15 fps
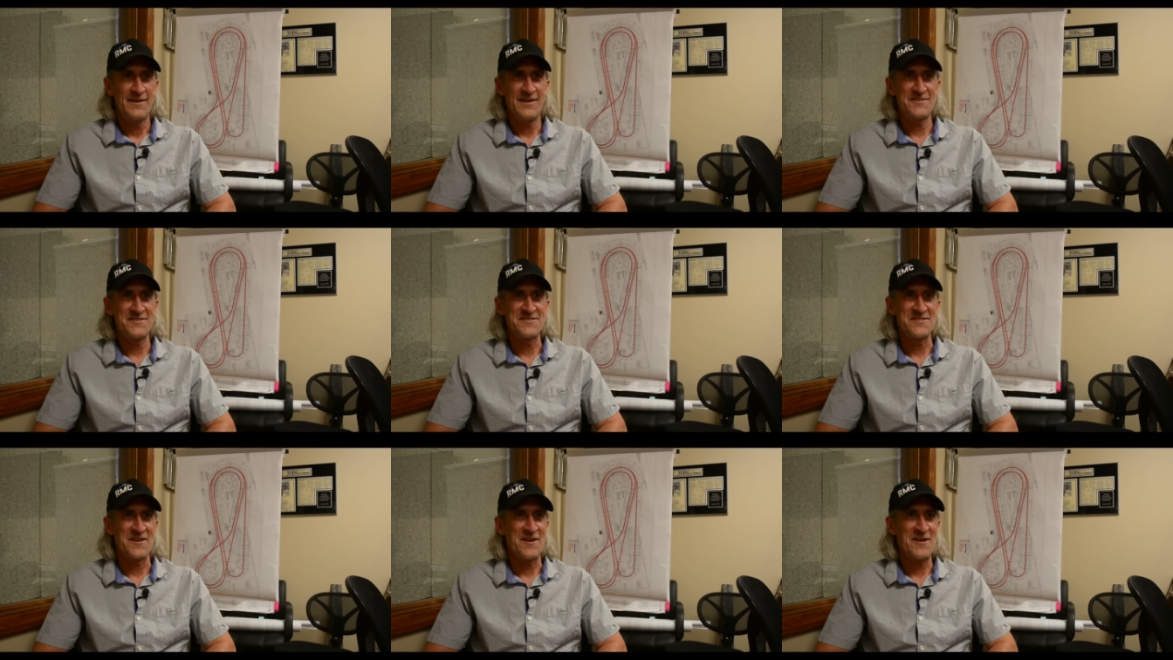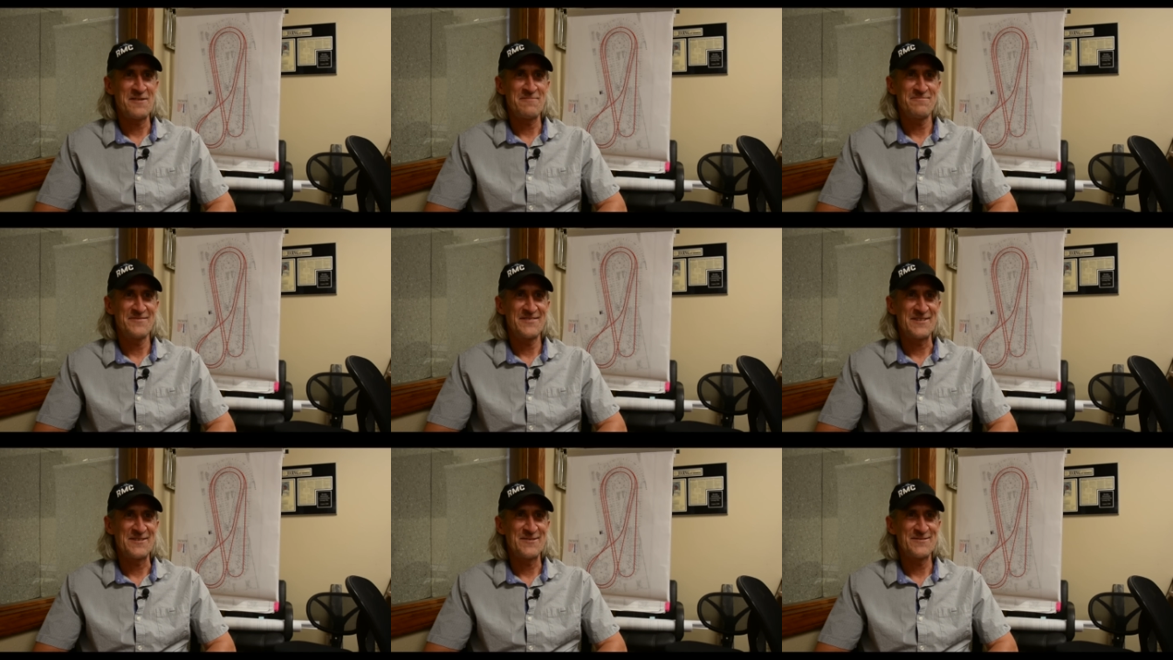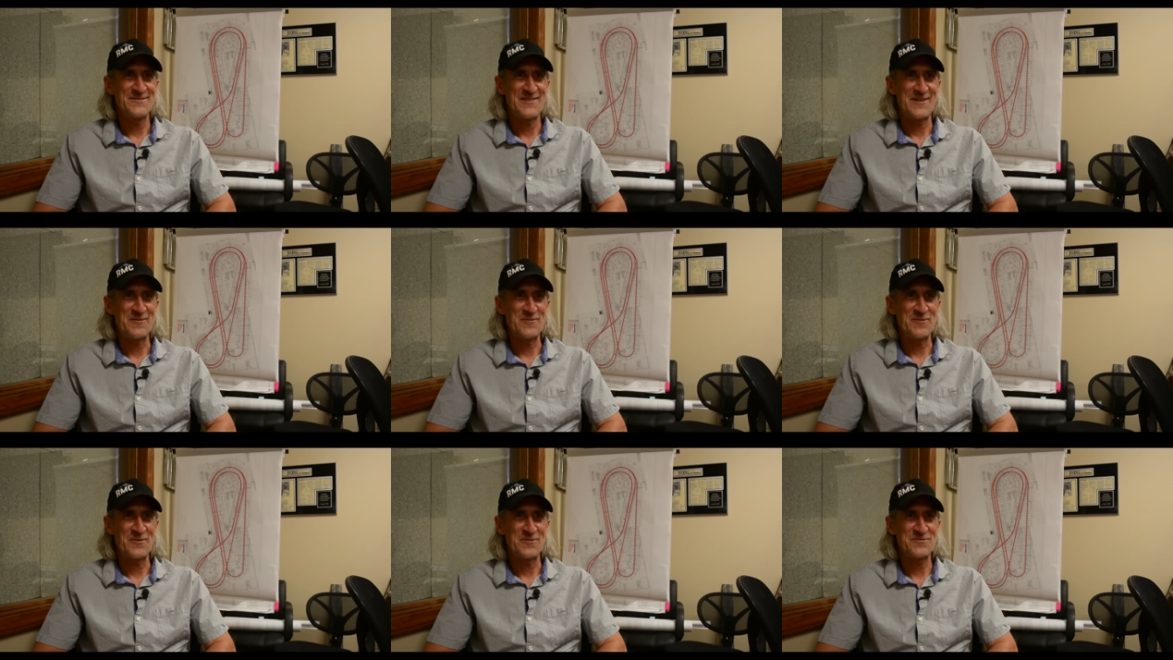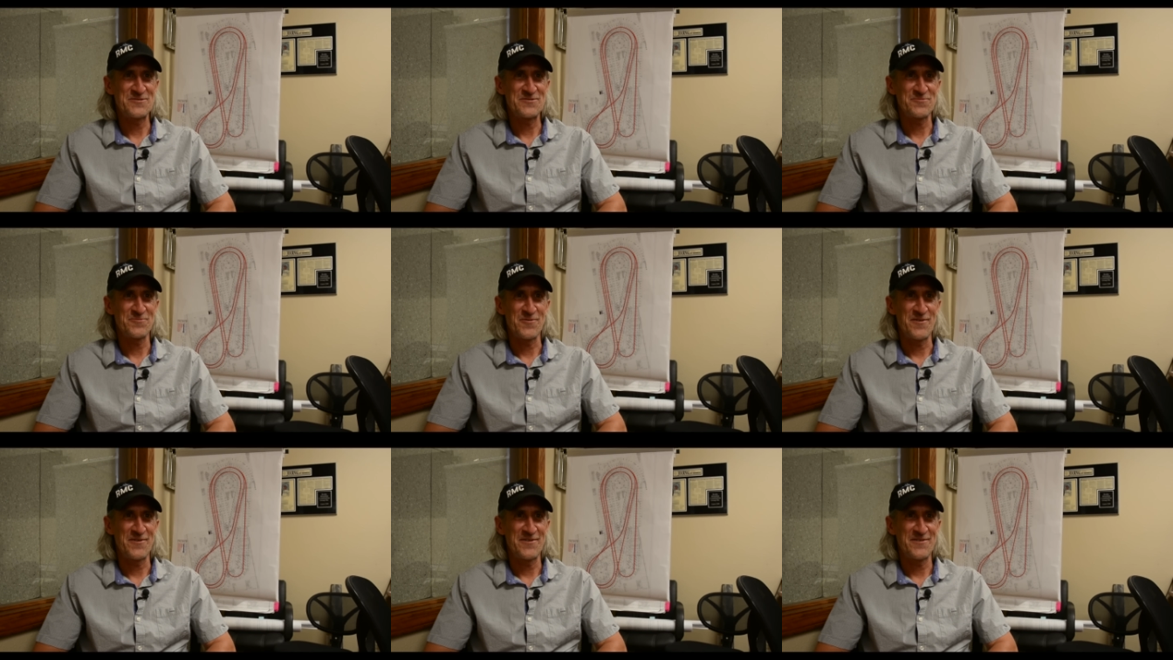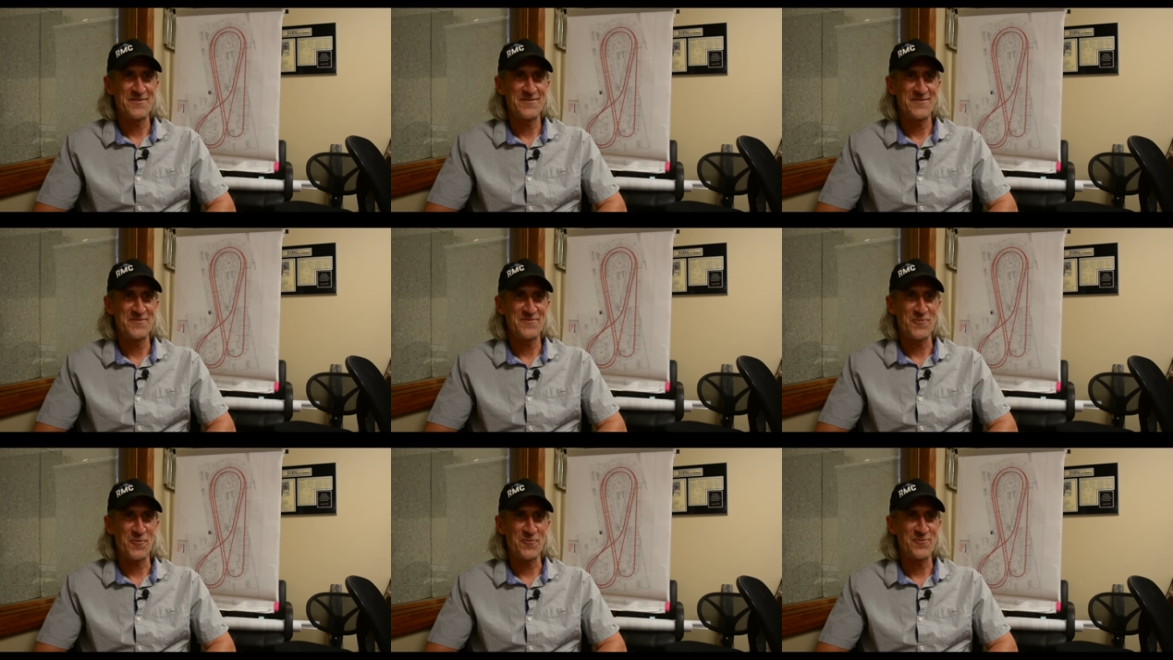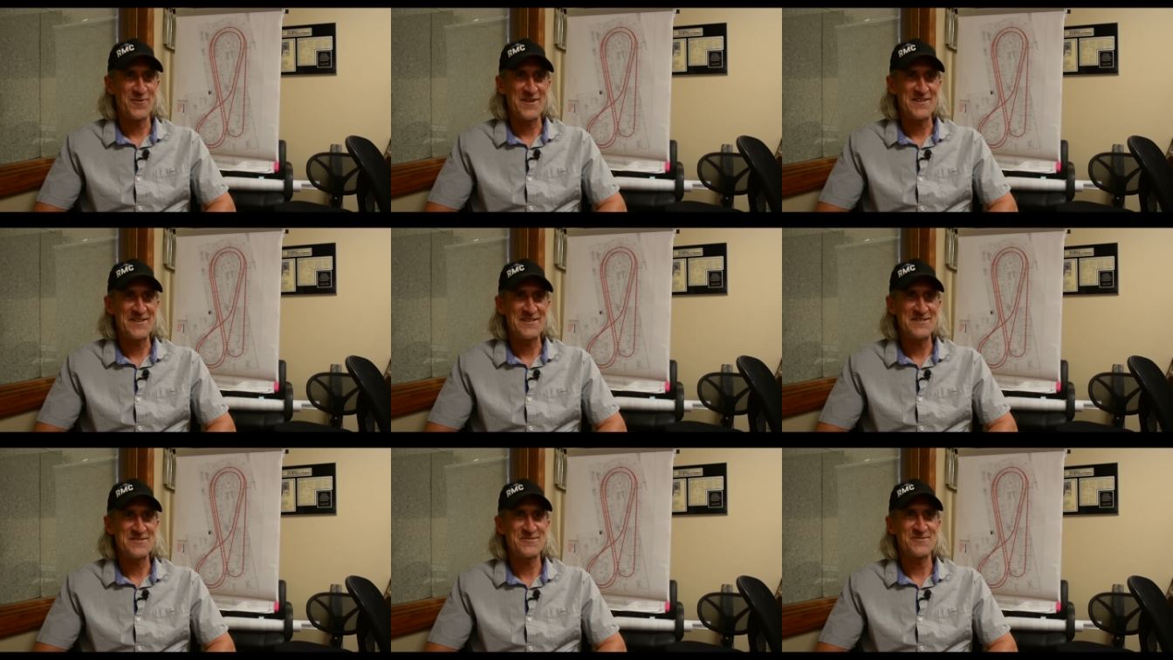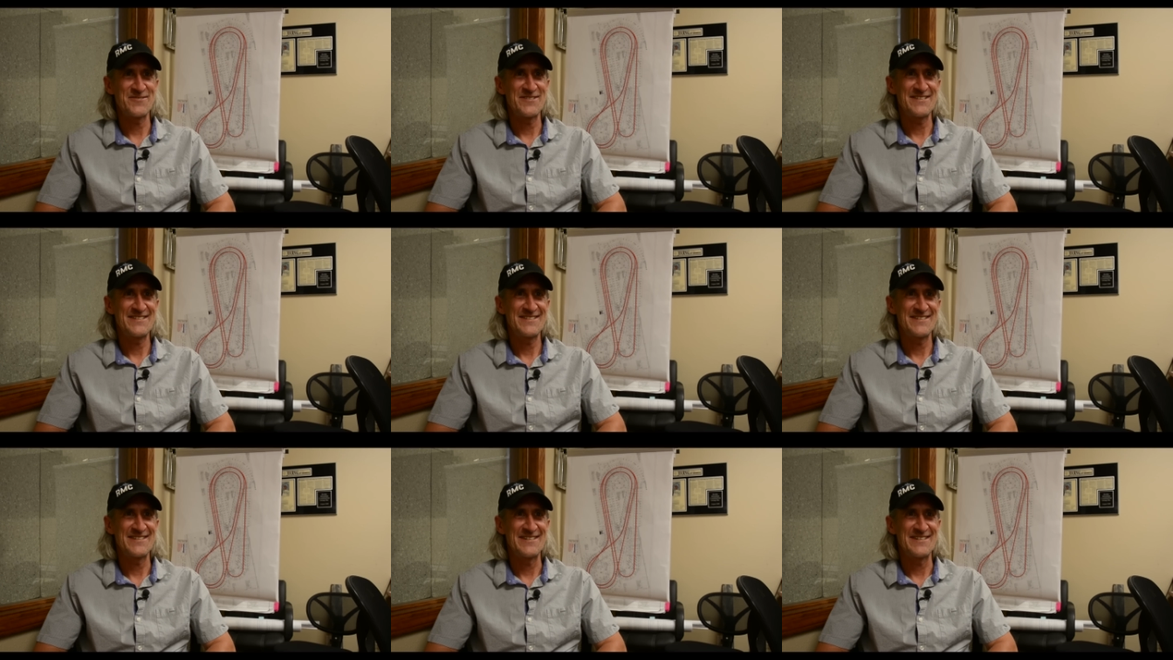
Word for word: At the time, you know, Arrow coasters were the, the forefront of the industry.